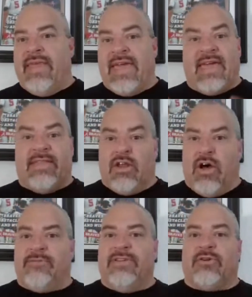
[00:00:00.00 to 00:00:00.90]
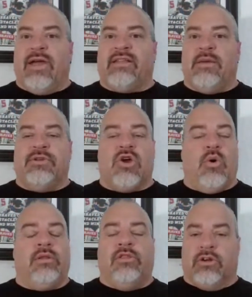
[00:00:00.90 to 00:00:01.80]
and they get that offense cranked up and
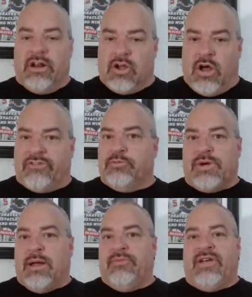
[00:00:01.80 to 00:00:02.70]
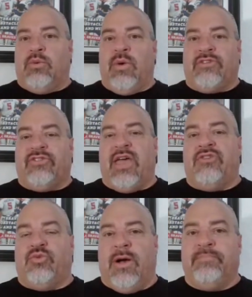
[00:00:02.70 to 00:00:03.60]
going, they're going to cause some problems out west
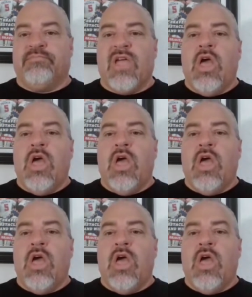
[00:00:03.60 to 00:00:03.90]
as well.